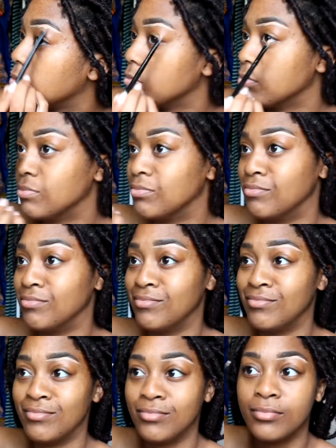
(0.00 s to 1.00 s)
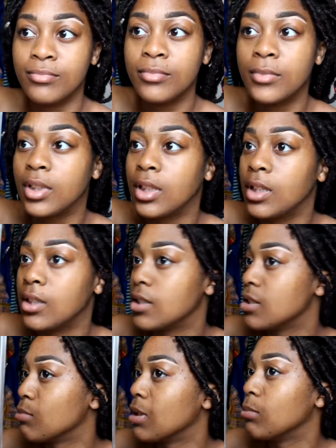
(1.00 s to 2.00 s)

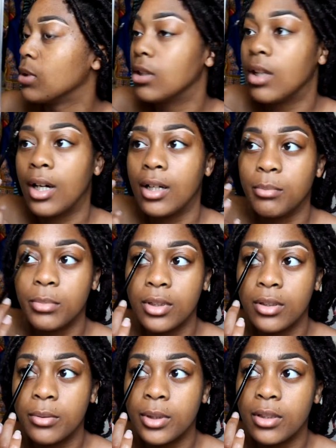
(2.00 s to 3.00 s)
This might be a lot, but oh